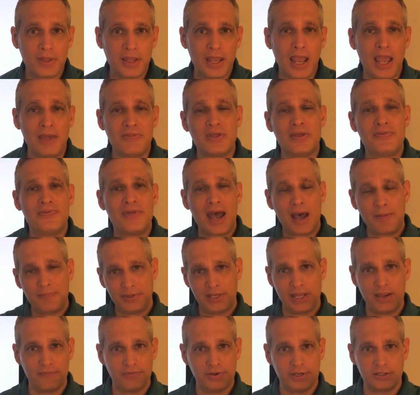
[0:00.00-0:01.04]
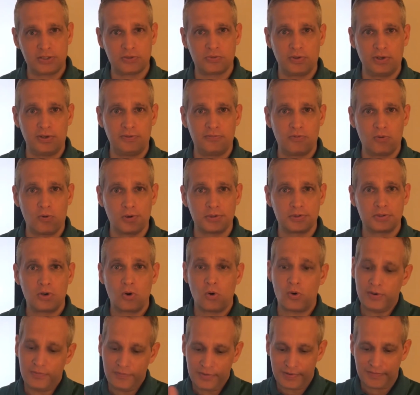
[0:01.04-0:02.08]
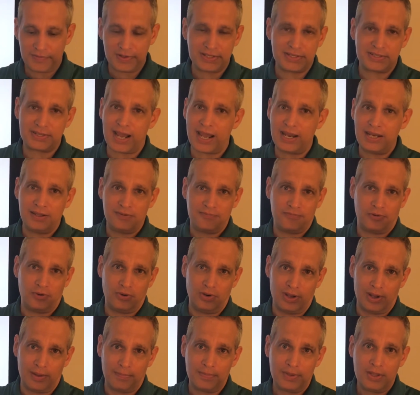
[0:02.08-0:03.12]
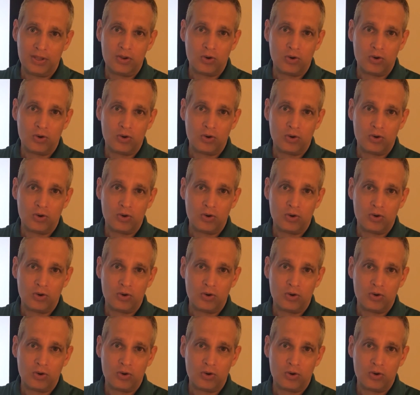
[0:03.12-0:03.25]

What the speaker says: And then that behavior gets reinforced. Or even if it's signing for help.